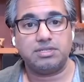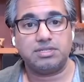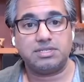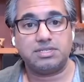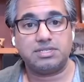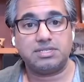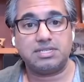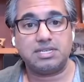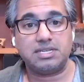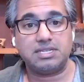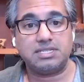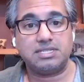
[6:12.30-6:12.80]

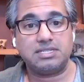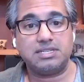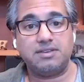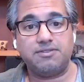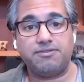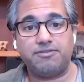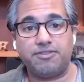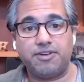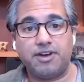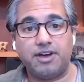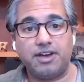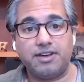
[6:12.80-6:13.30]

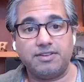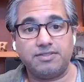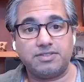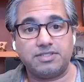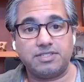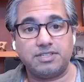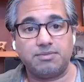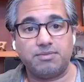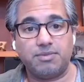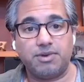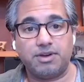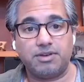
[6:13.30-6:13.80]
sixty-five
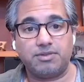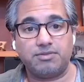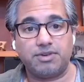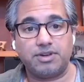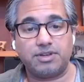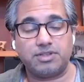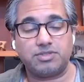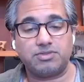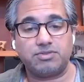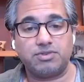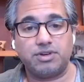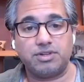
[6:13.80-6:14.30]
some odd
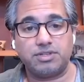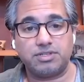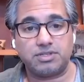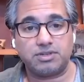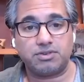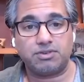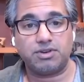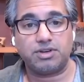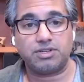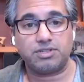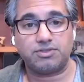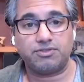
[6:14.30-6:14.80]
restaurants
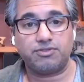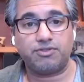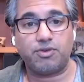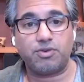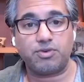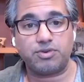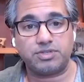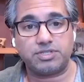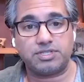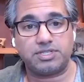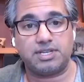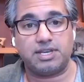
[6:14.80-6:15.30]
across
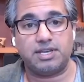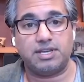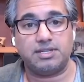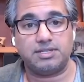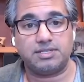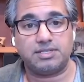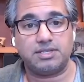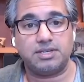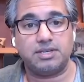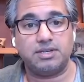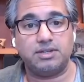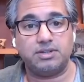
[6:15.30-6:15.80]
four
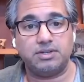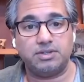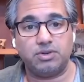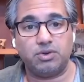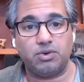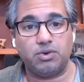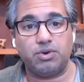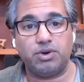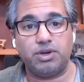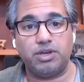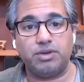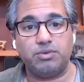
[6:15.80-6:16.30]
states:
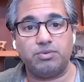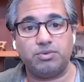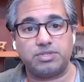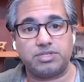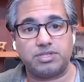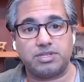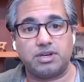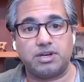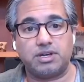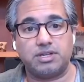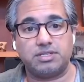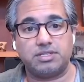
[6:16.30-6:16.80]
Illinois,
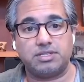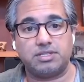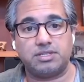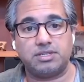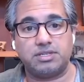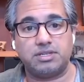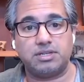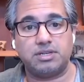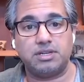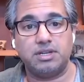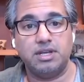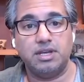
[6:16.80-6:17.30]

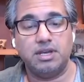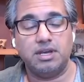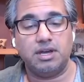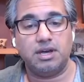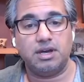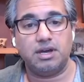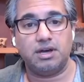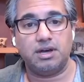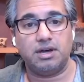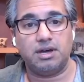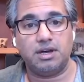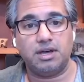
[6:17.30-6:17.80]
Wisconsin,
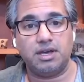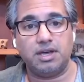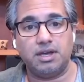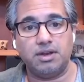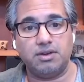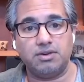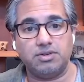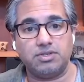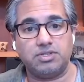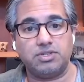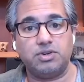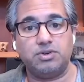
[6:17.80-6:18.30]
uh,
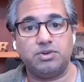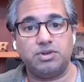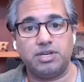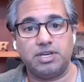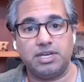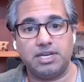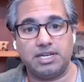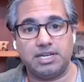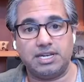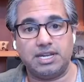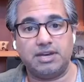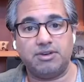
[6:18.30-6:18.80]
Arizona,
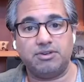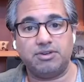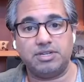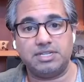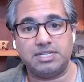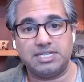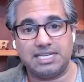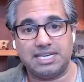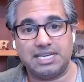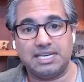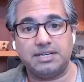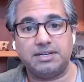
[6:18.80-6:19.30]
and now
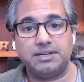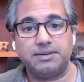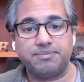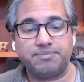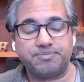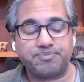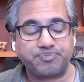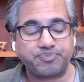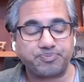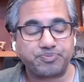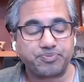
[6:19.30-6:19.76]
Indiana.